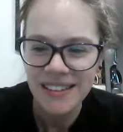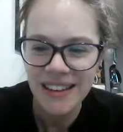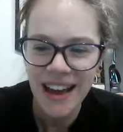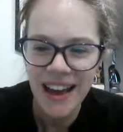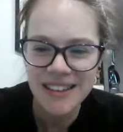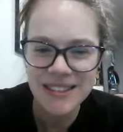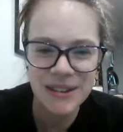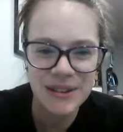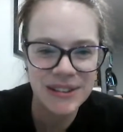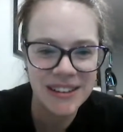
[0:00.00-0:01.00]
Yeah,
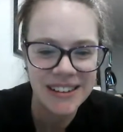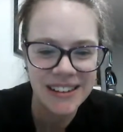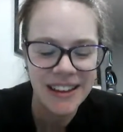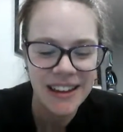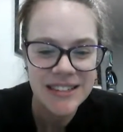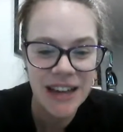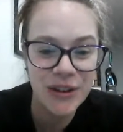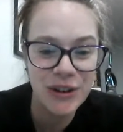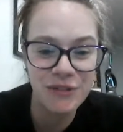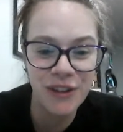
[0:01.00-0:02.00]
so tell
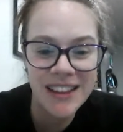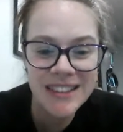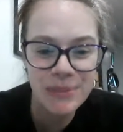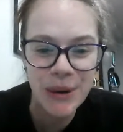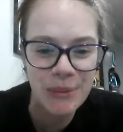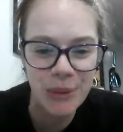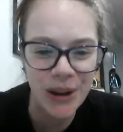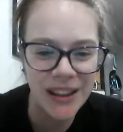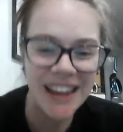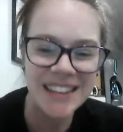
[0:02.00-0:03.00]
your friends about
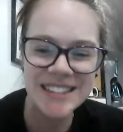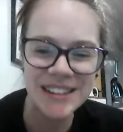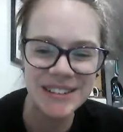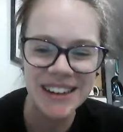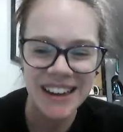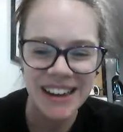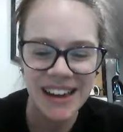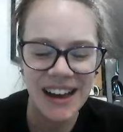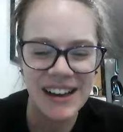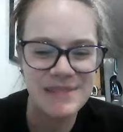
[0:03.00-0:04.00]
Moorelands too.
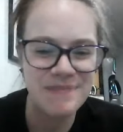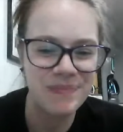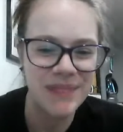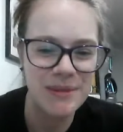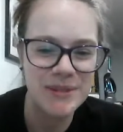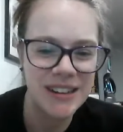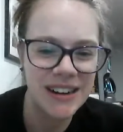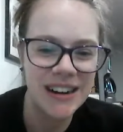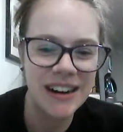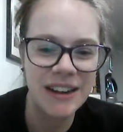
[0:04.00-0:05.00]
I'm
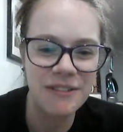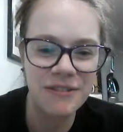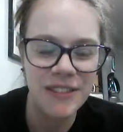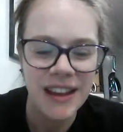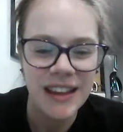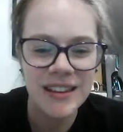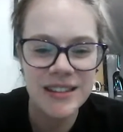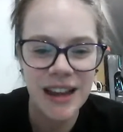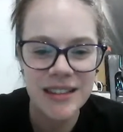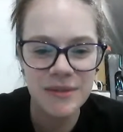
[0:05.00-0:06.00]
sure if
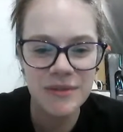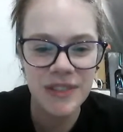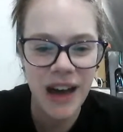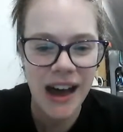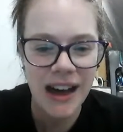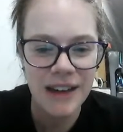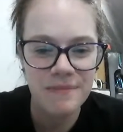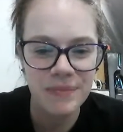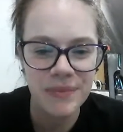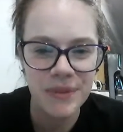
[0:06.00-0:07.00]
there's lots of
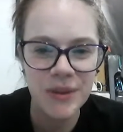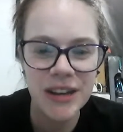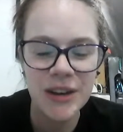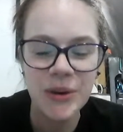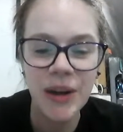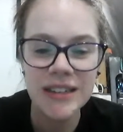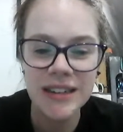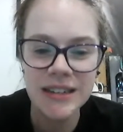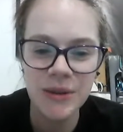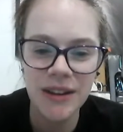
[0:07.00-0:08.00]
really cool
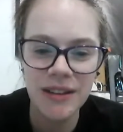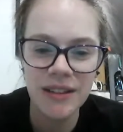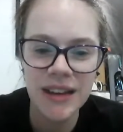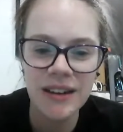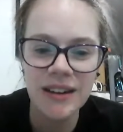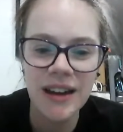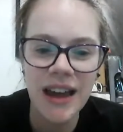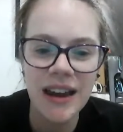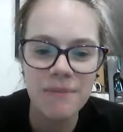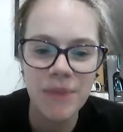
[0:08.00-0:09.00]
ideas going around the
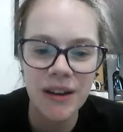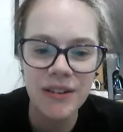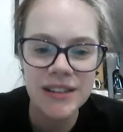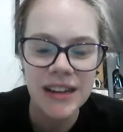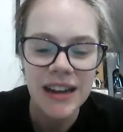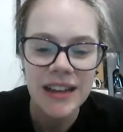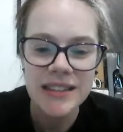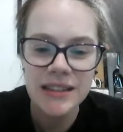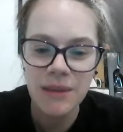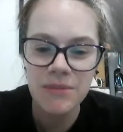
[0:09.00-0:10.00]
internet about
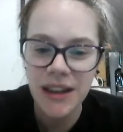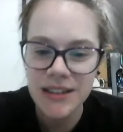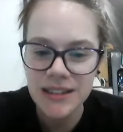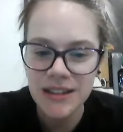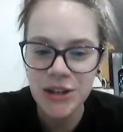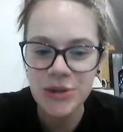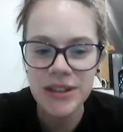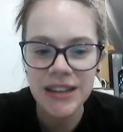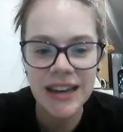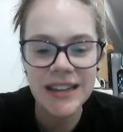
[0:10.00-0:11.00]
some things to do
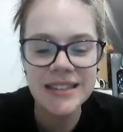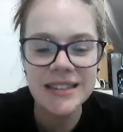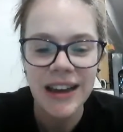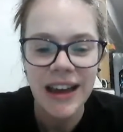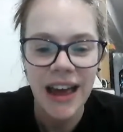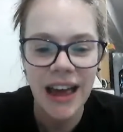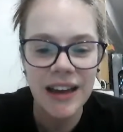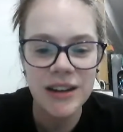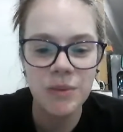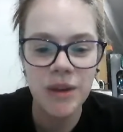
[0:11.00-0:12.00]
with kids,
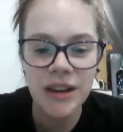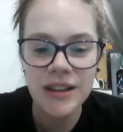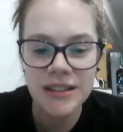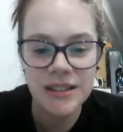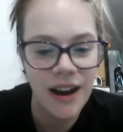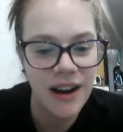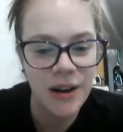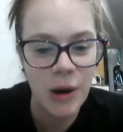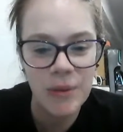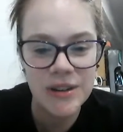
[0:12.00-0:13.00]
and we
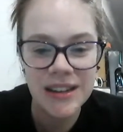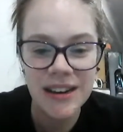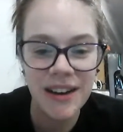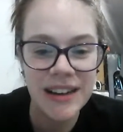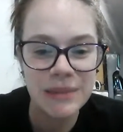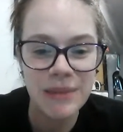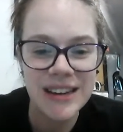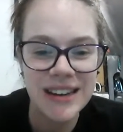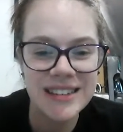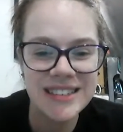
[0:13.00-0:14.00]
are open to hearing some
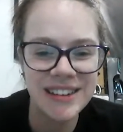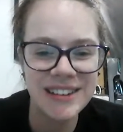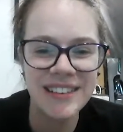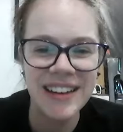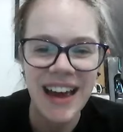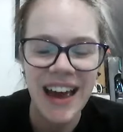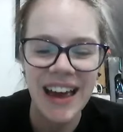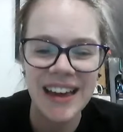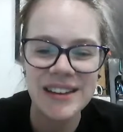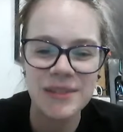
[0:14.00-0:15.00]
ideas too.
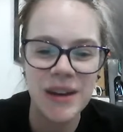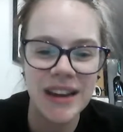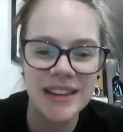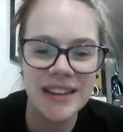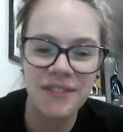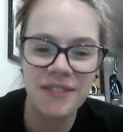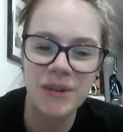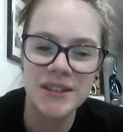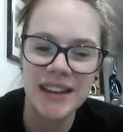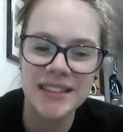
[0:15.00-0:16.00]
And we can
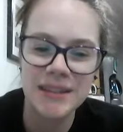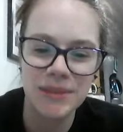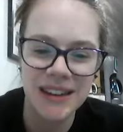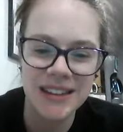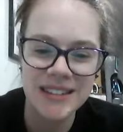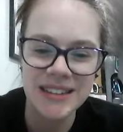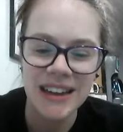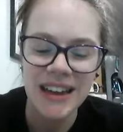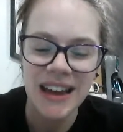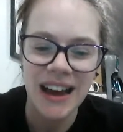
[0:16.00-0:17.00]
definitely present some
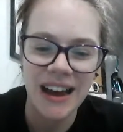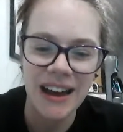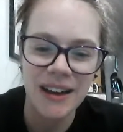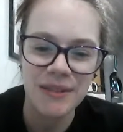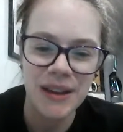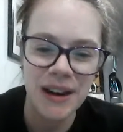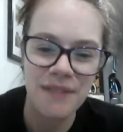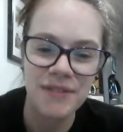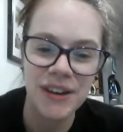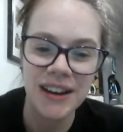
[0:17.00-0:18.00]
things
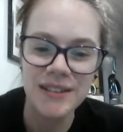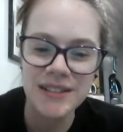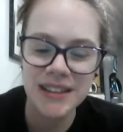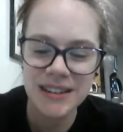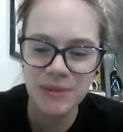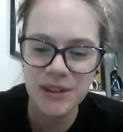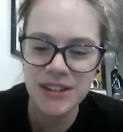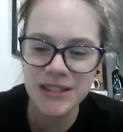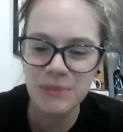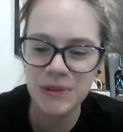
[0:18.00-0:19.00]
in our videos. And
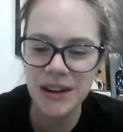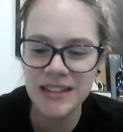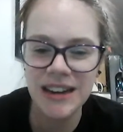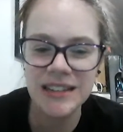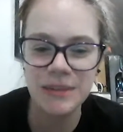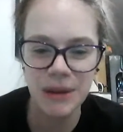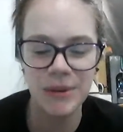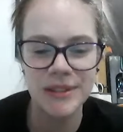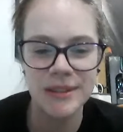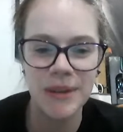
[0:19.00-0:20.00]
we're just super excited to be
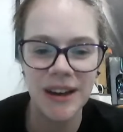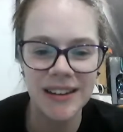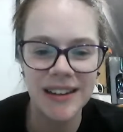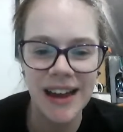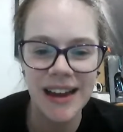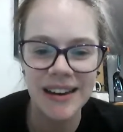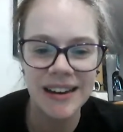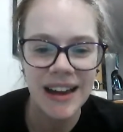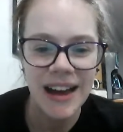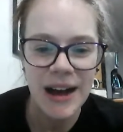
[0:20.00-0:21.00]
able to be online
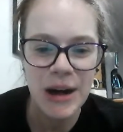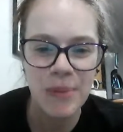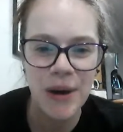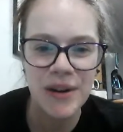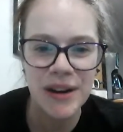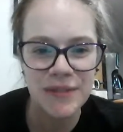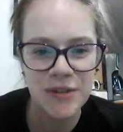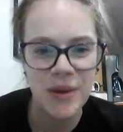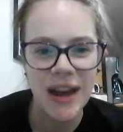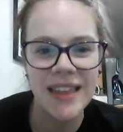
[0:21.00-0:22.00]
and help out in a
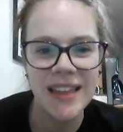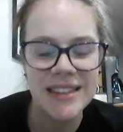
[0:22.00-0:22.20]
different way.